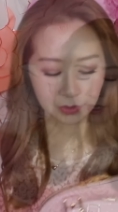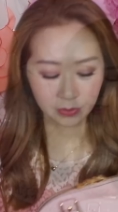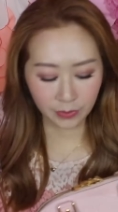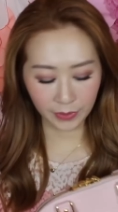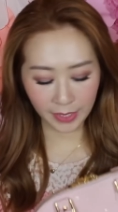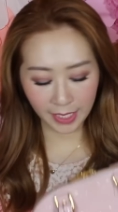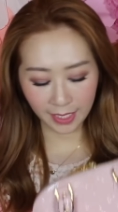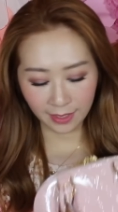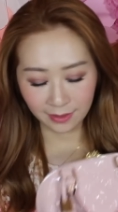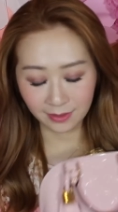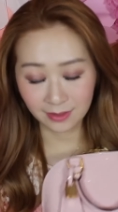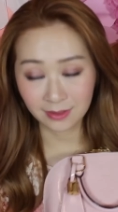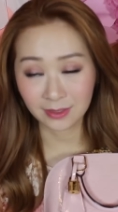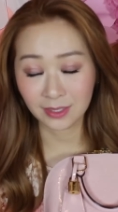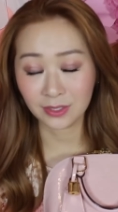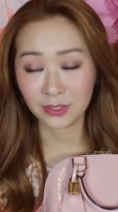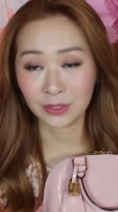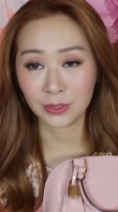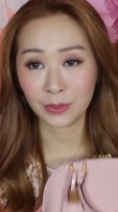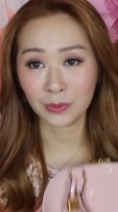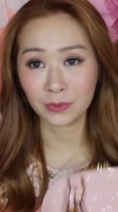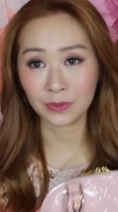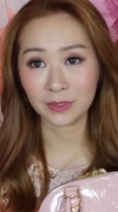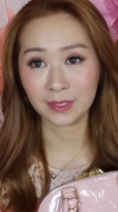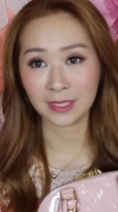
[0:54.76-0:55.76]
So yeah, this
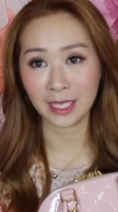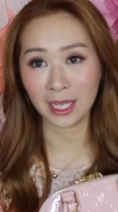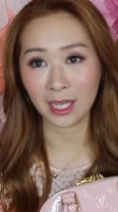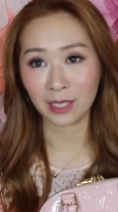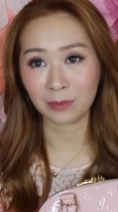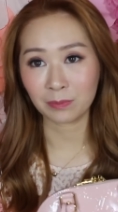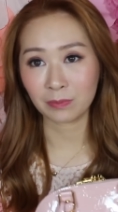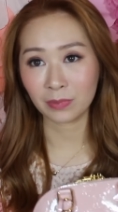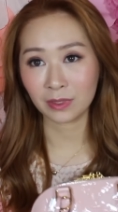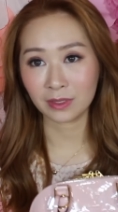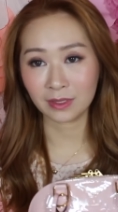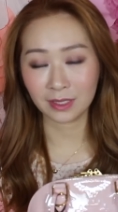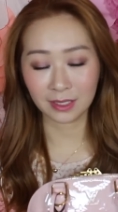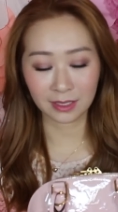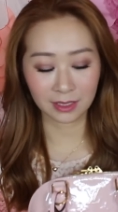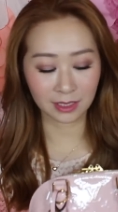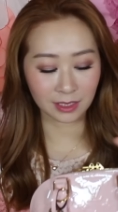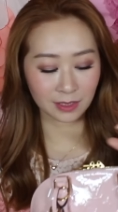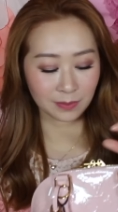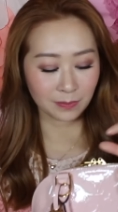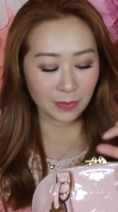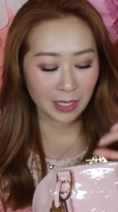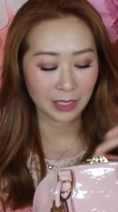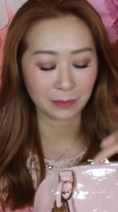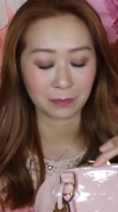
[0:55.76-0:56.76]
is so sad but
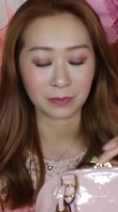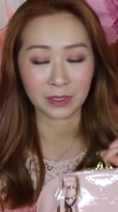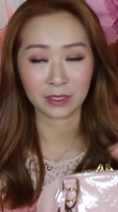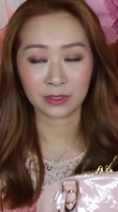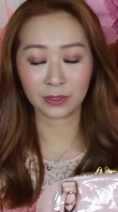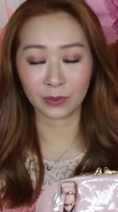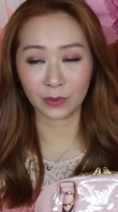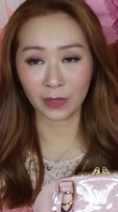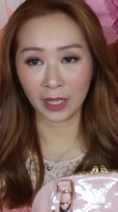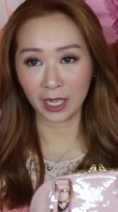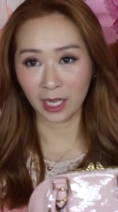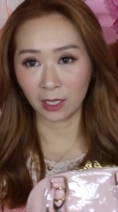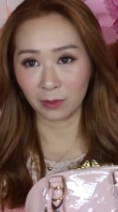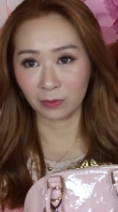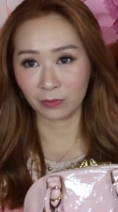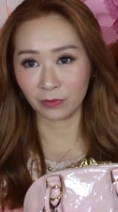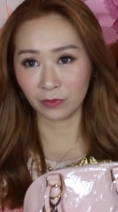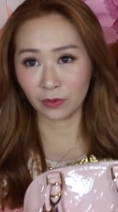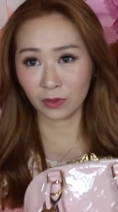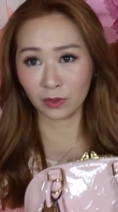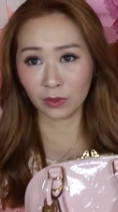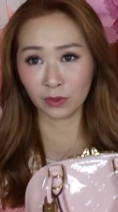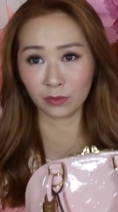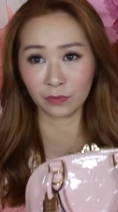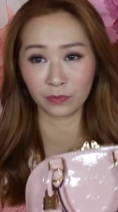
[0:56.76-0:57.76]
this might be so
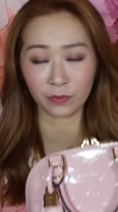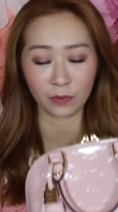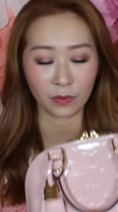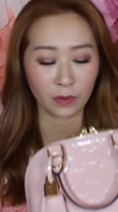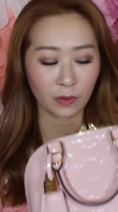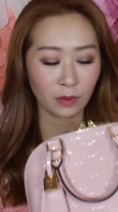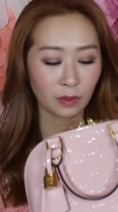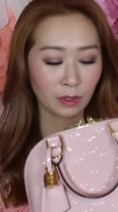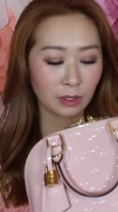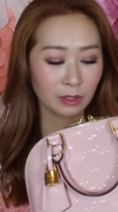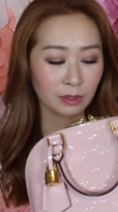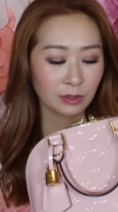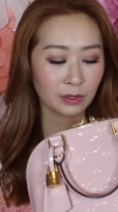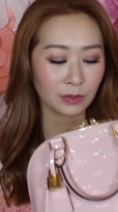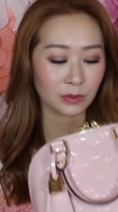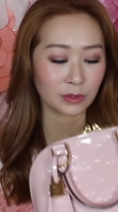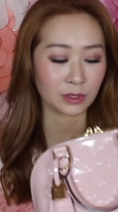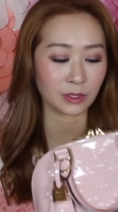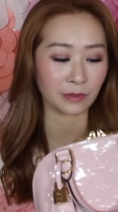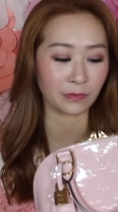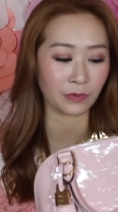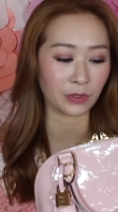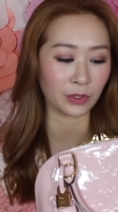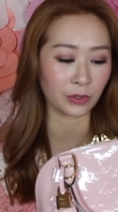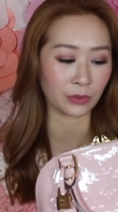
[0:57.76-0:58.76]
helpful for
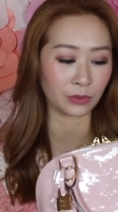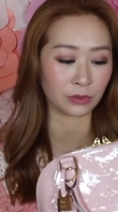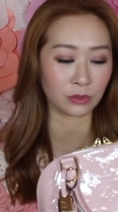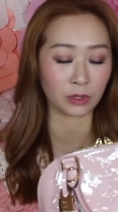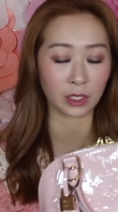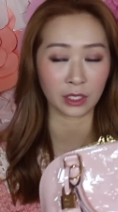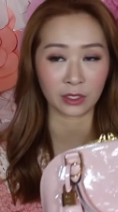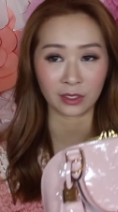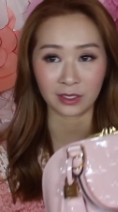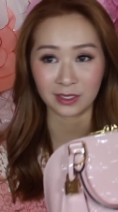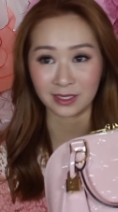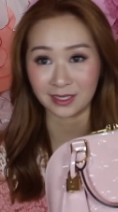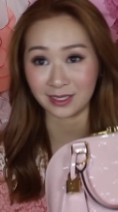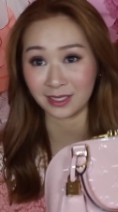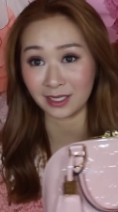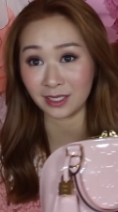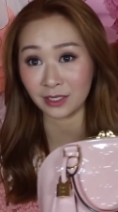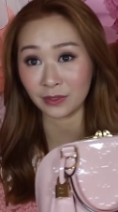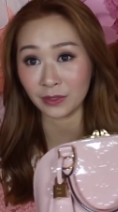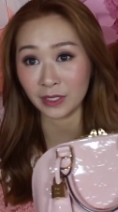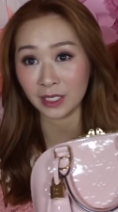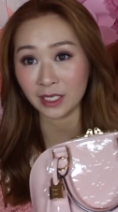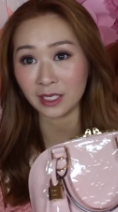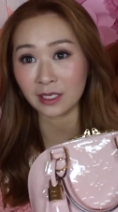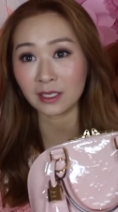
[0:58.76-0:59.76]
those of you who are
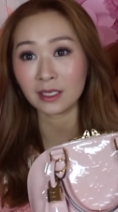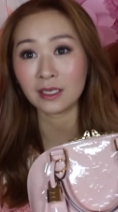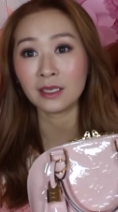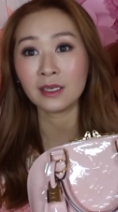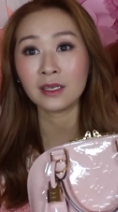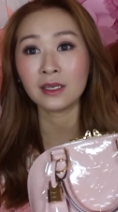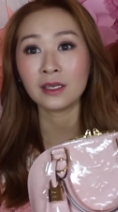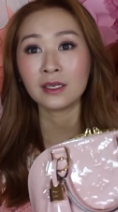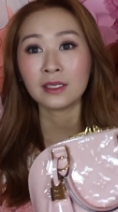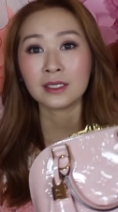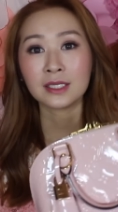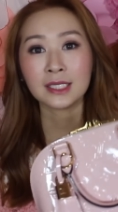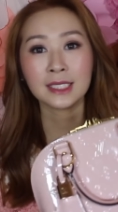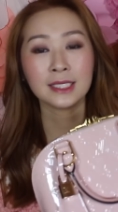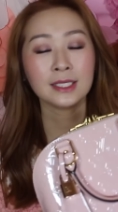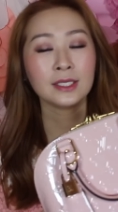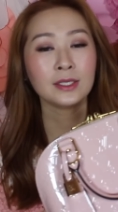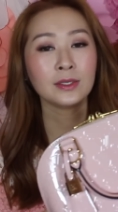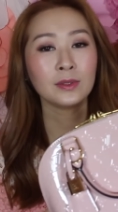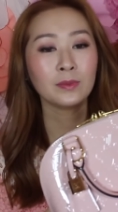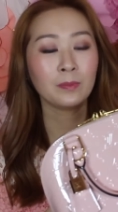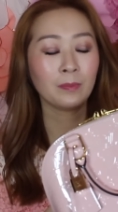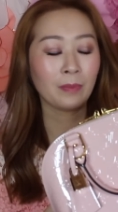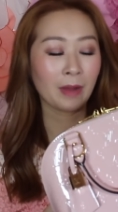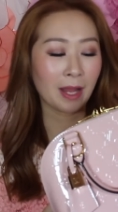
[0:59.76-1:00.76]
considering
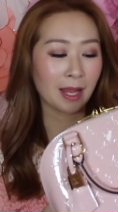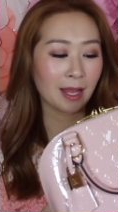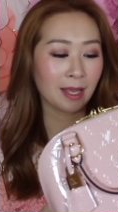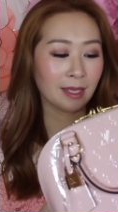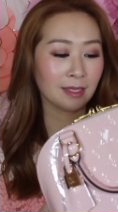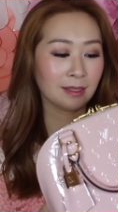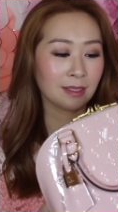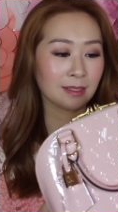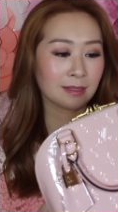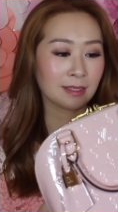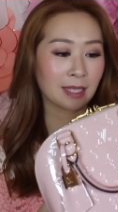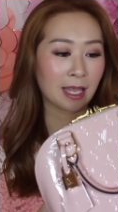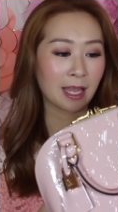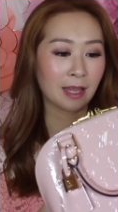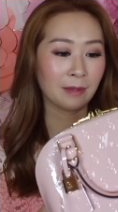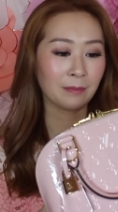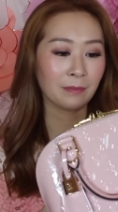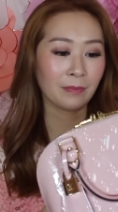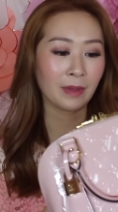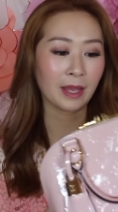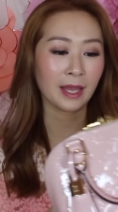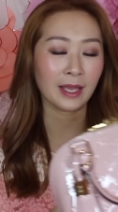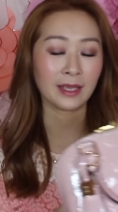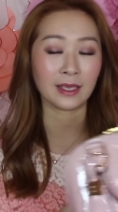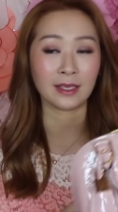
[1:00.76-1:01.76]
to buy this
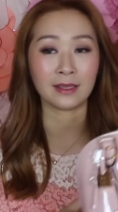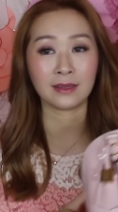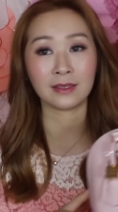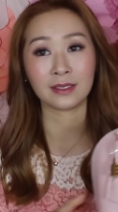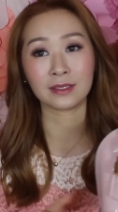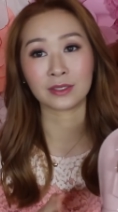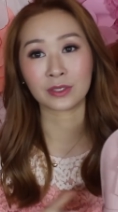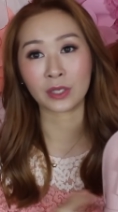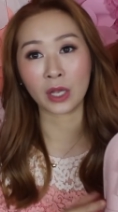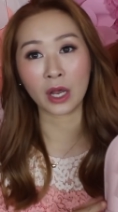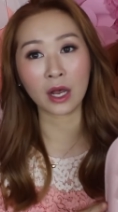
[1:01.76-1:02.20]
handbag in this